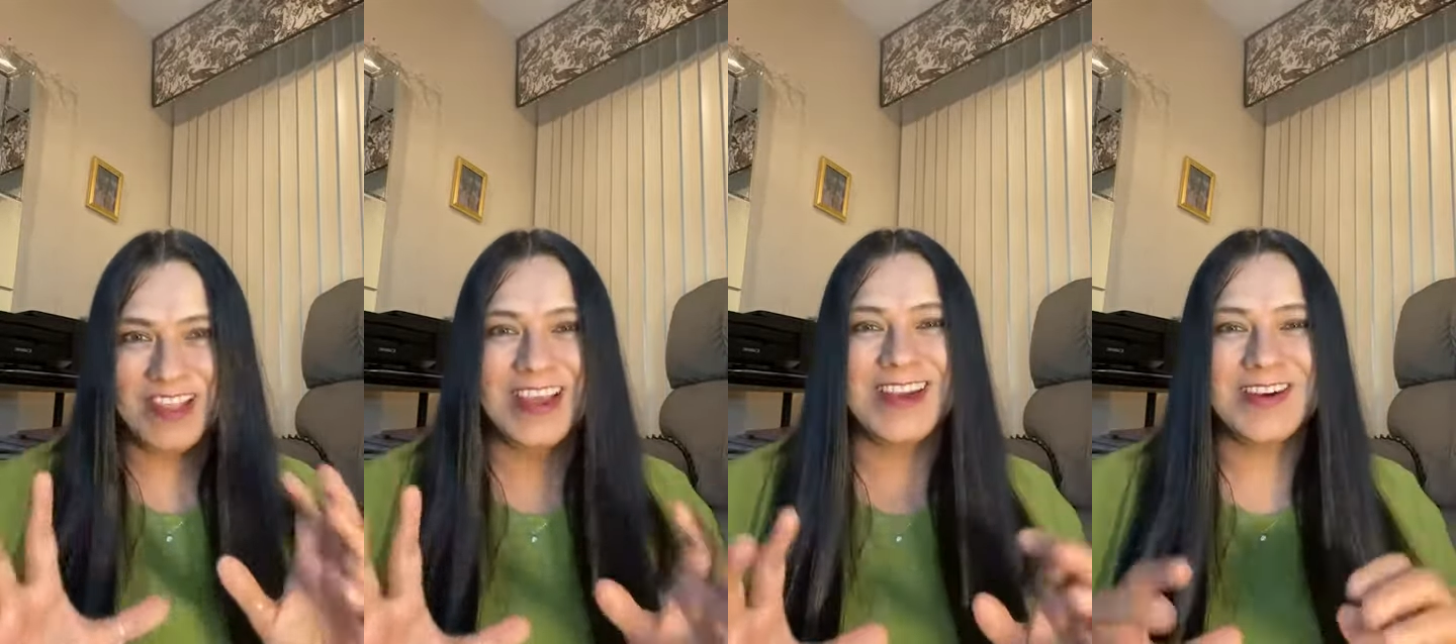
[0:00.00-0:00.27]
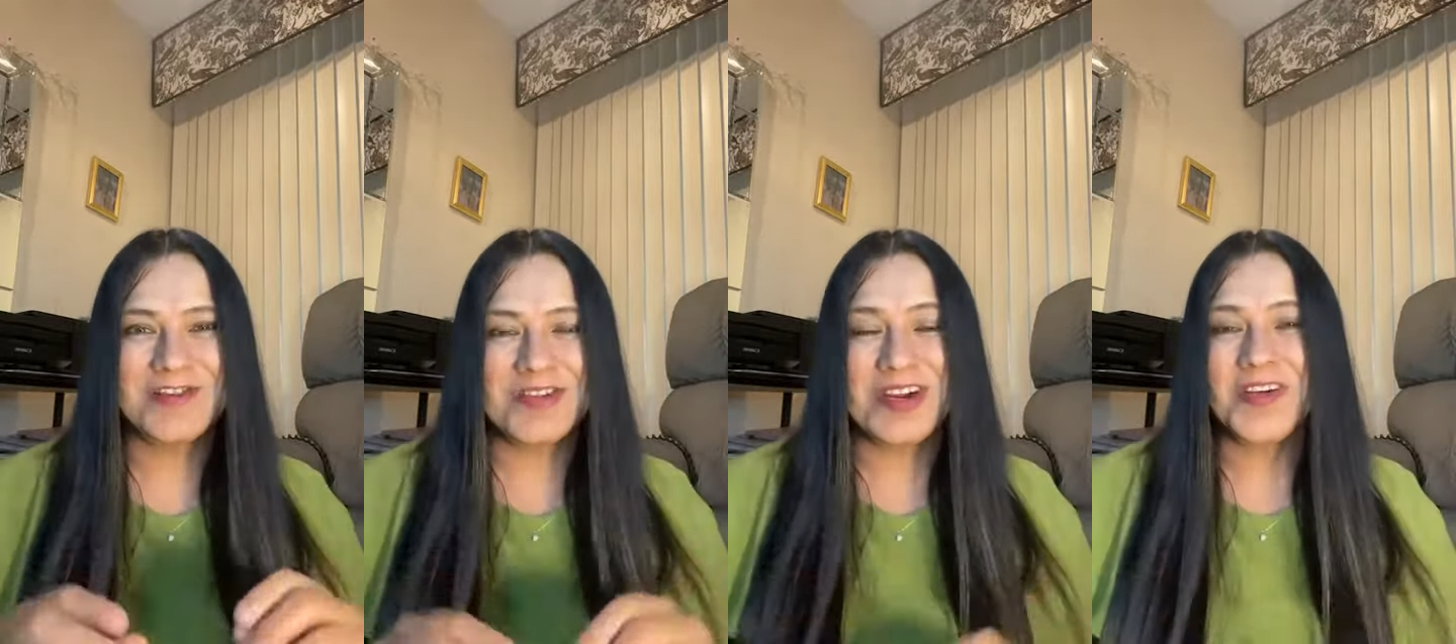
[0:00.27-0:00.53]

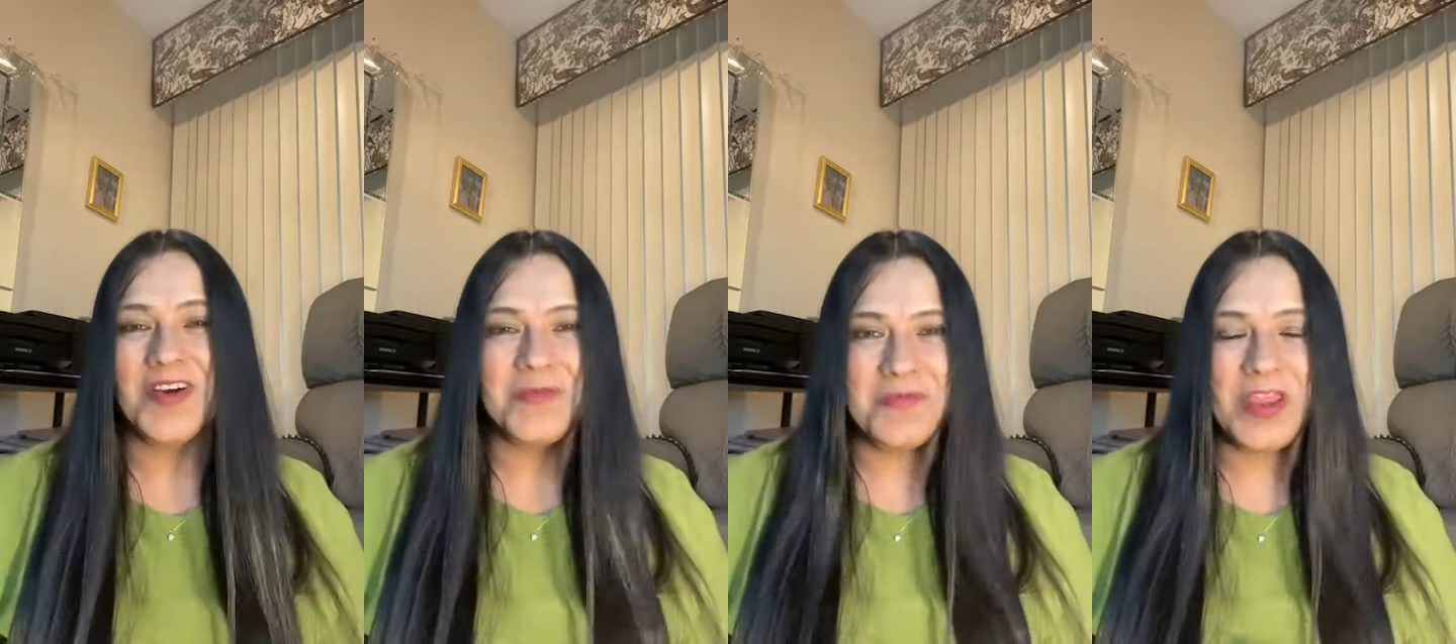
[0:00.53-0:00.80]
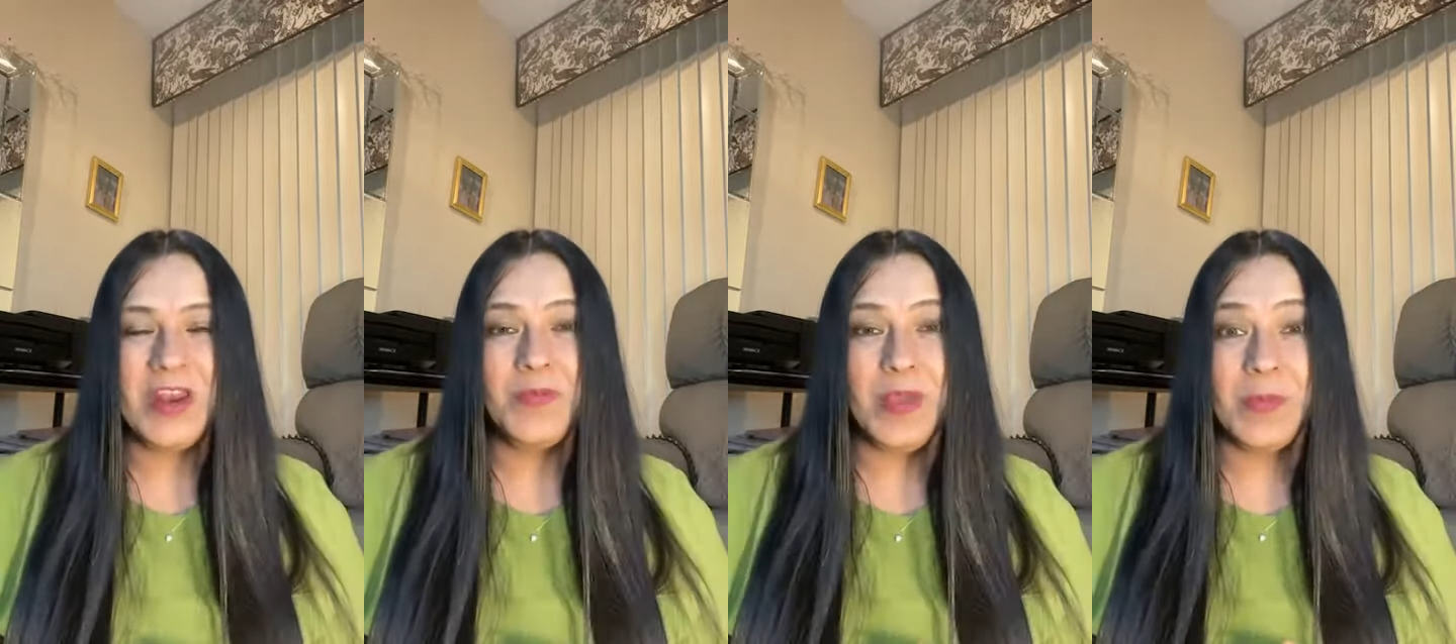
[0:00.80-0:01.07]
color green. Not
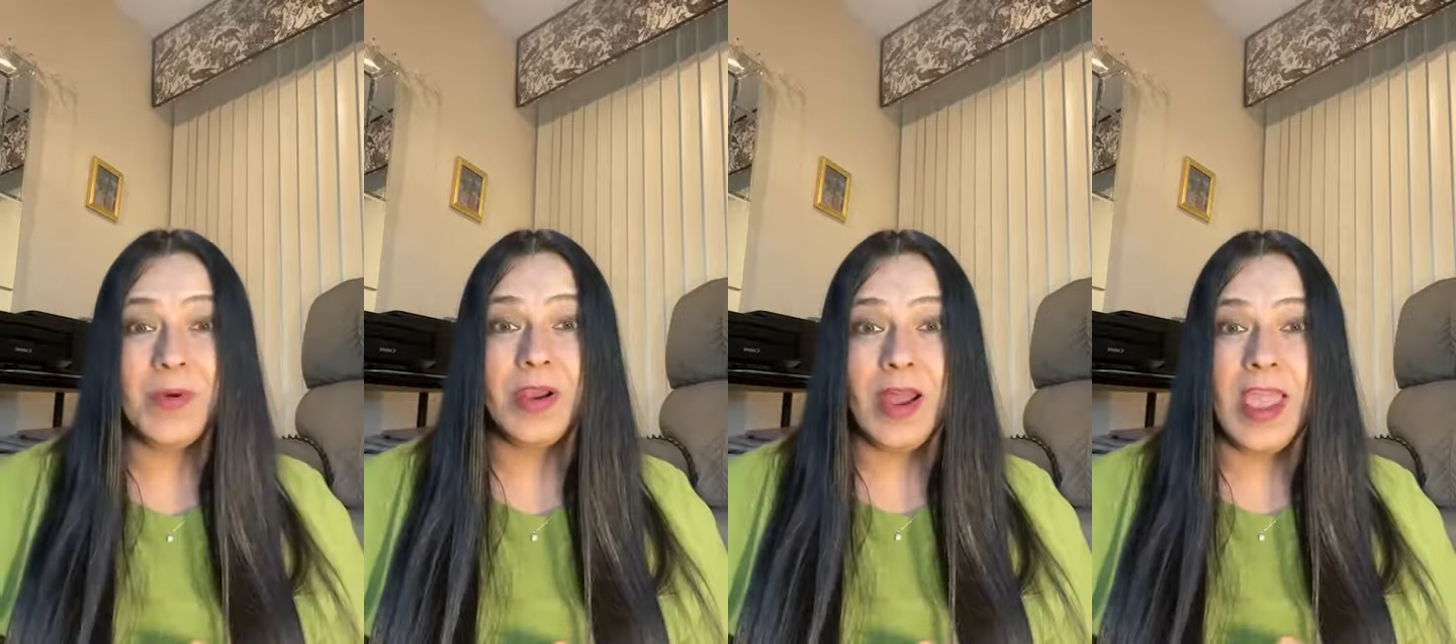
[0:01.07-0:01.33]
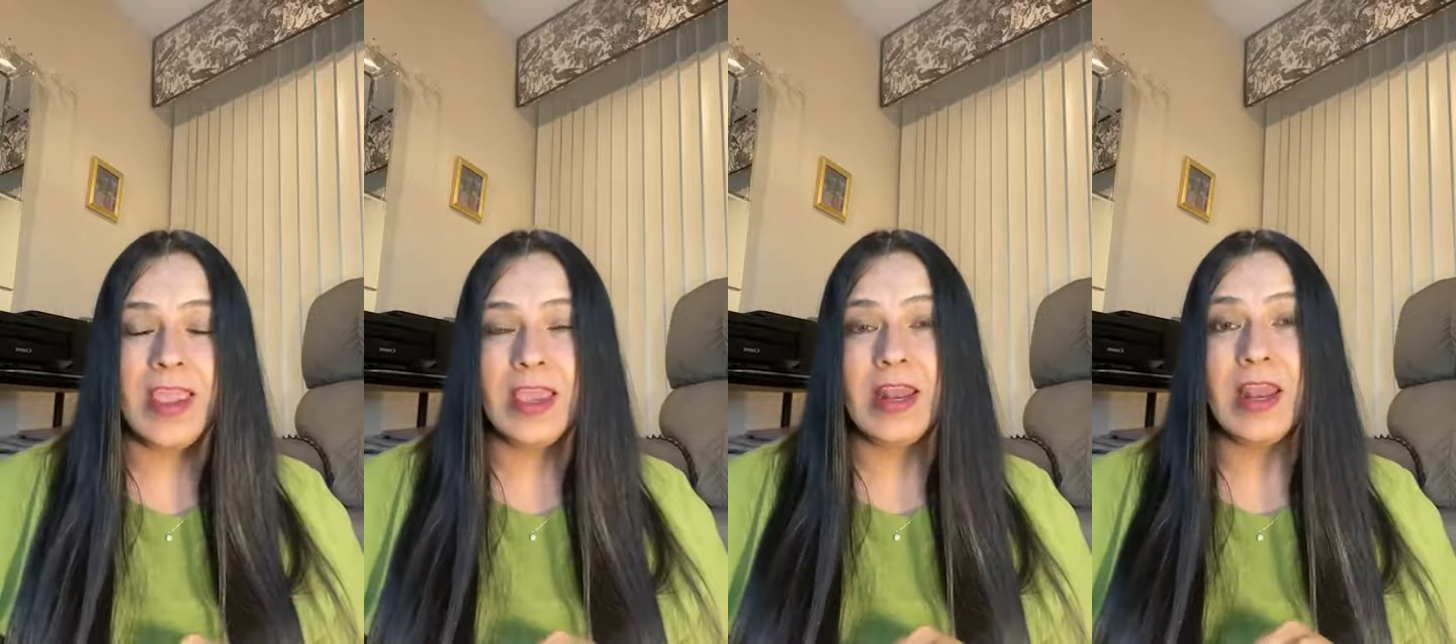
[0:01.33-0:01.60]
many people
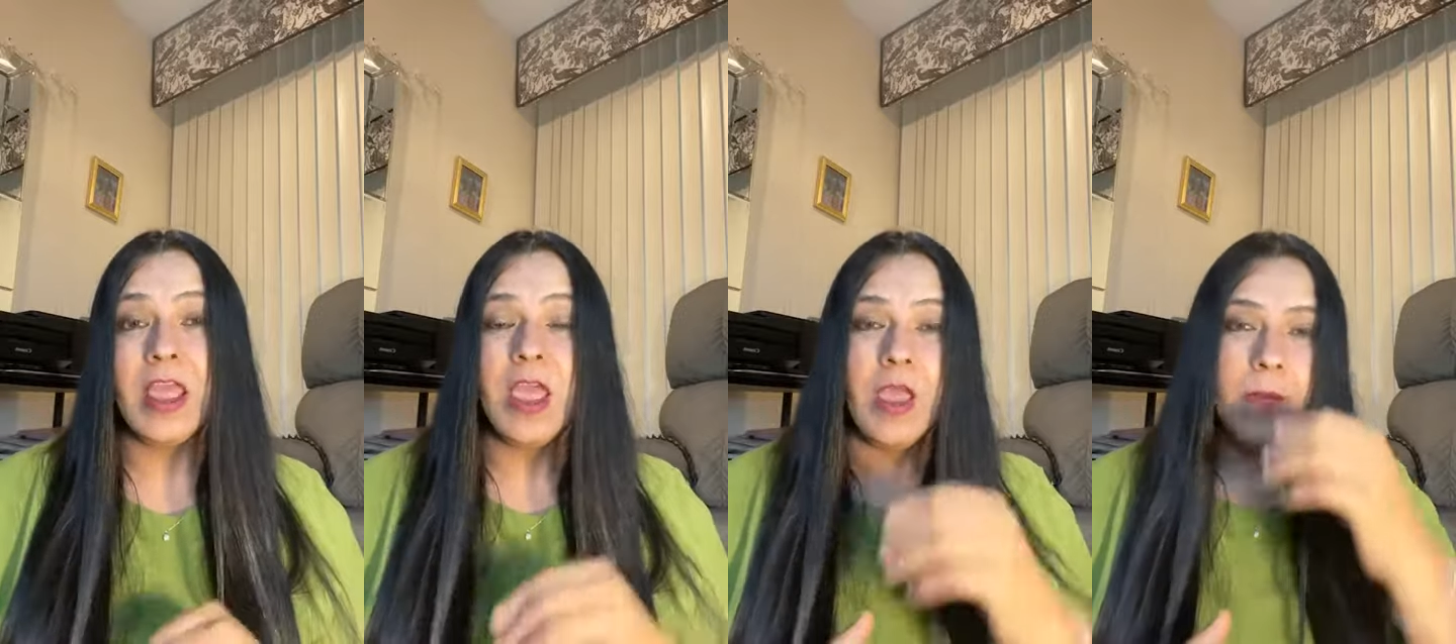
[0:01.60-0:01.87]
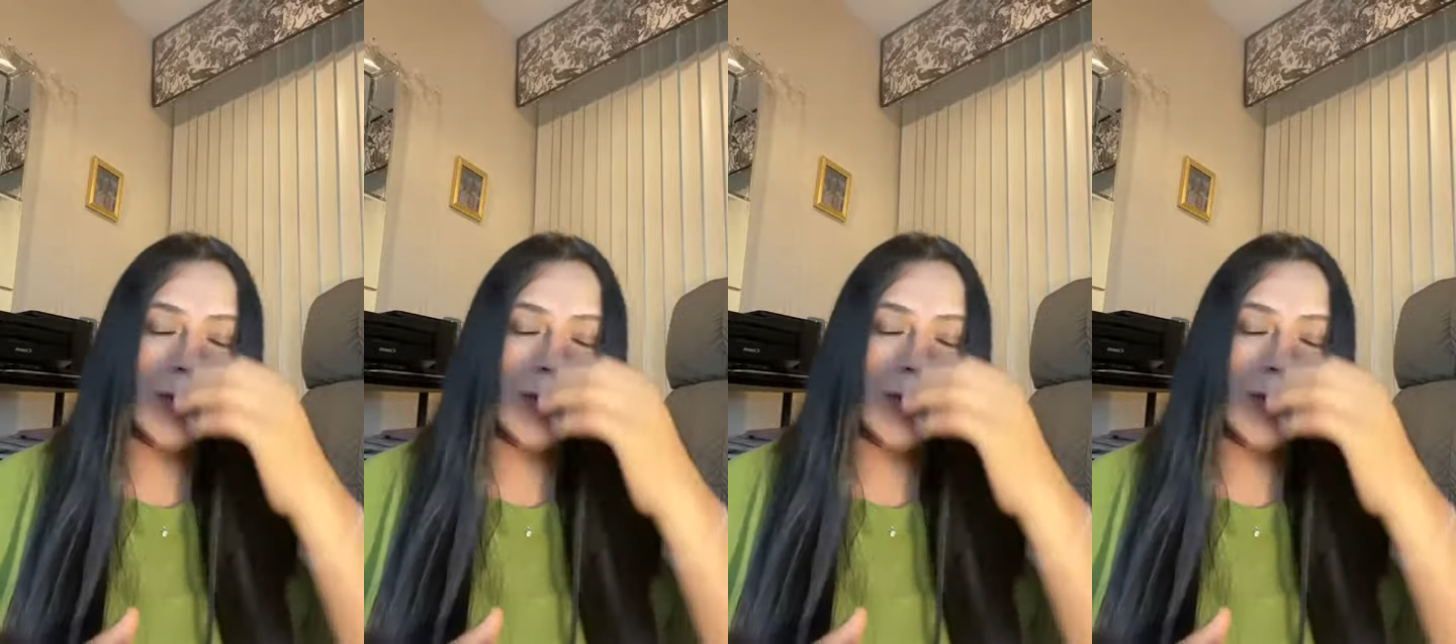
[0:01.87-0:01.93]
like it,